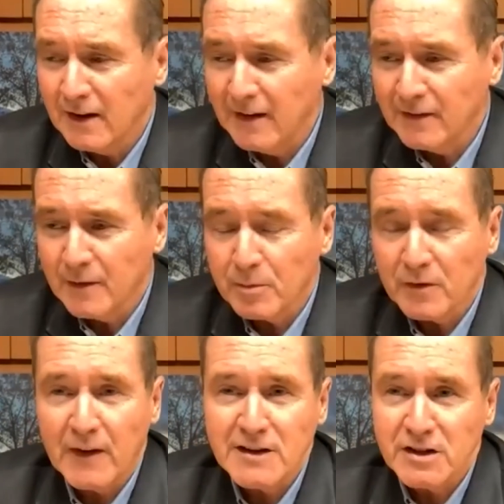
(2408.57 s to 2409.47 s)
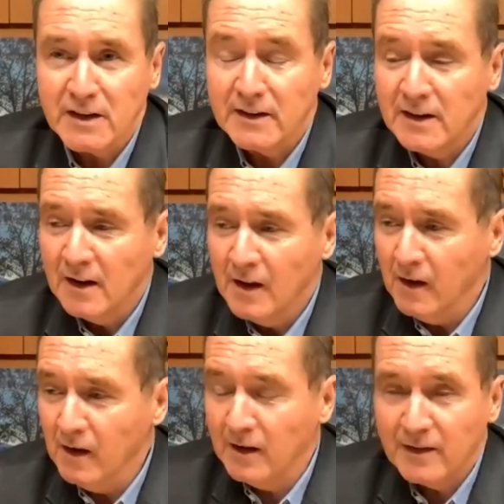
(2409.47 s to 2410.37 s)
It's the profession
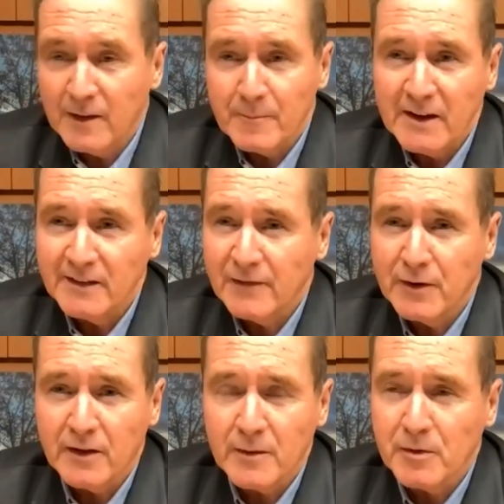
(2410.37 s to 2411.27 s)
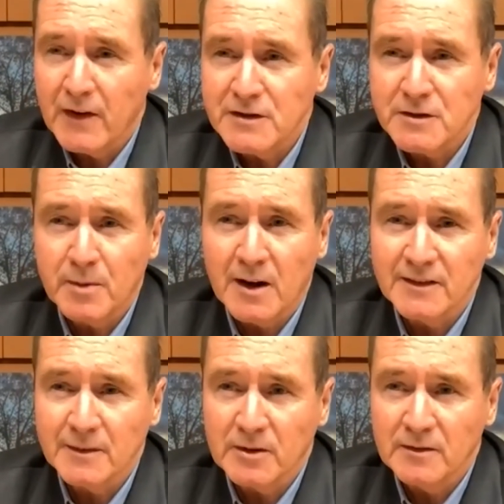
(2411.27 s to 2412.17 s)
that makes every other profession
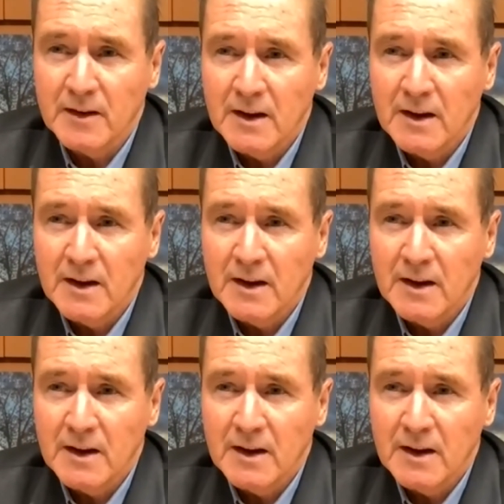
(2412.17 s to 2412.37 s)
possible.